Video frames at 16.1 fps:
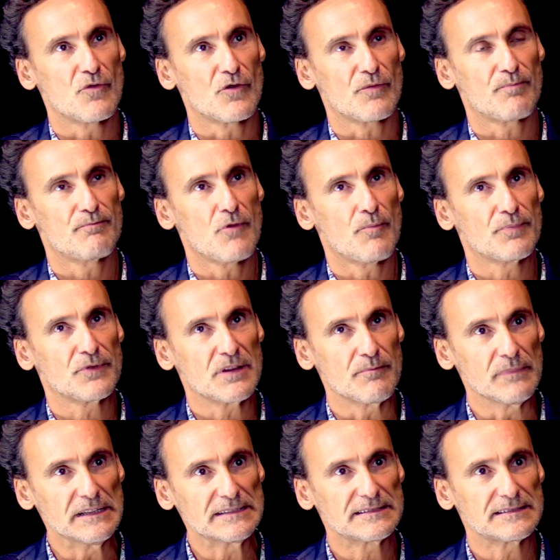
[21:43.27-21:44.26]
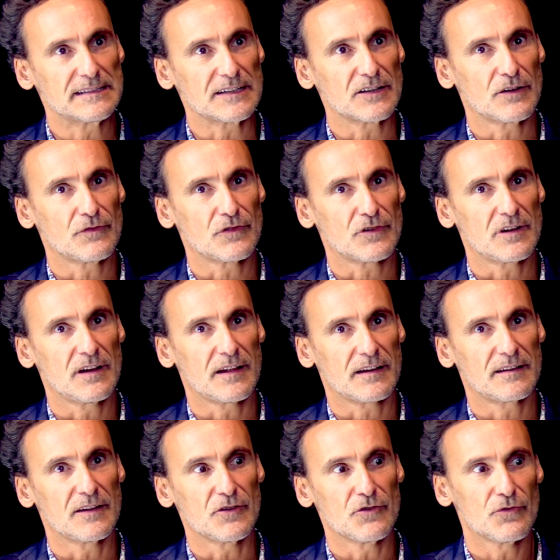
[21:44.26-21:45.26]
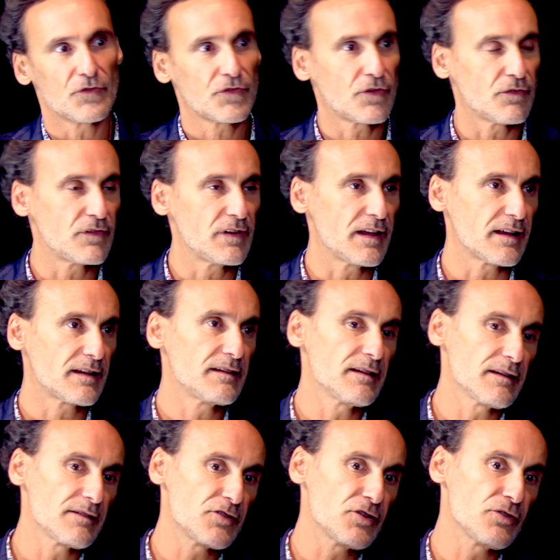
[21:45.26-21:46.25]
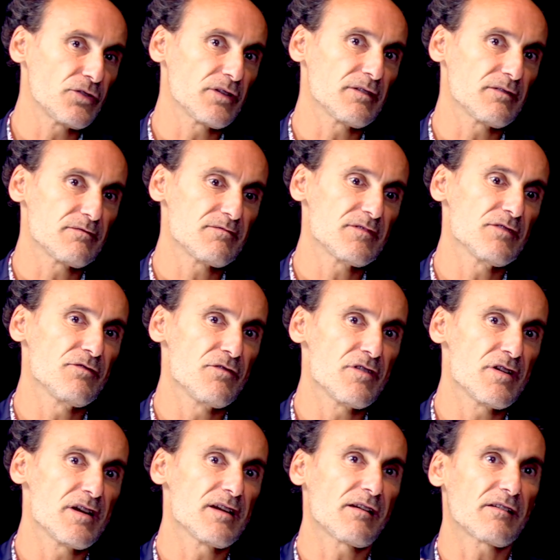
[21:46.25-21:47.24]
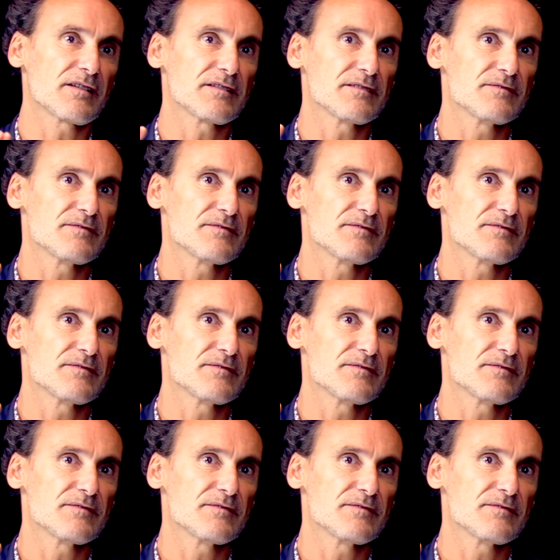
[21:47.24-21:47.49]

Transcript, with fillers: more optimistic about, like, the use of, like, the, you know, the very,